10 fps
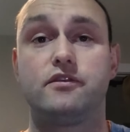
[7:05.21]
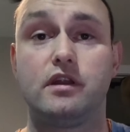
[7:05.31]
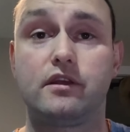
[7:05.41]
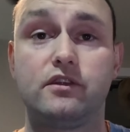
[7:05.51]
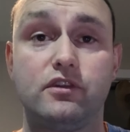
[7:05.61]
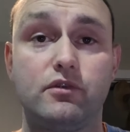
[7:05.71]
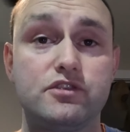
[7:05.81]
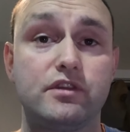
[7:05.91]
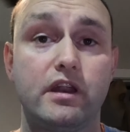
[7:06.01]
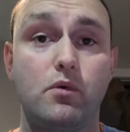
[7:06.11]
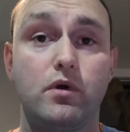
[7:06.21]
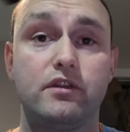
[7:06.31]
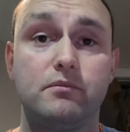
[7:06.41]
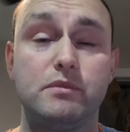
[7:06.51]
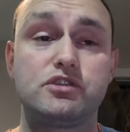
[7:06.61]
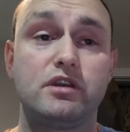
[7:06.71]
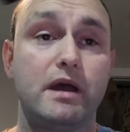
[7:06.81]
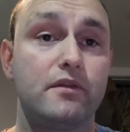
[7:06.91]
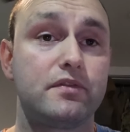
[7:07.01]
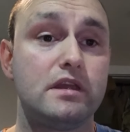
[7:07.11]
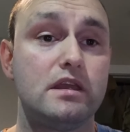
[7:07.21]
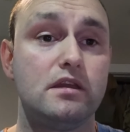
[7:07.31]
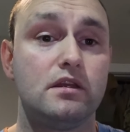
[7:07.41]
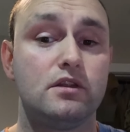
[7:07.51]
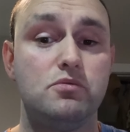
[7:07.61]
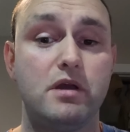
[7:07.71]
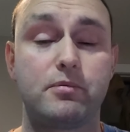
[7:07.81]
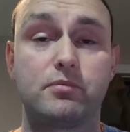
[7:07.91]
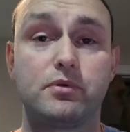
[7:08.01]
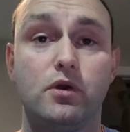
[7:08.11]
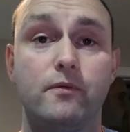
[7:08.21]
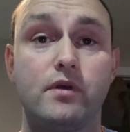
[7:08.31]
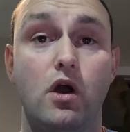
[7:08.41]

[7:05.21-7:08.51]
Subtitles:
another consideration that I want to mention about the new MacBook Pro.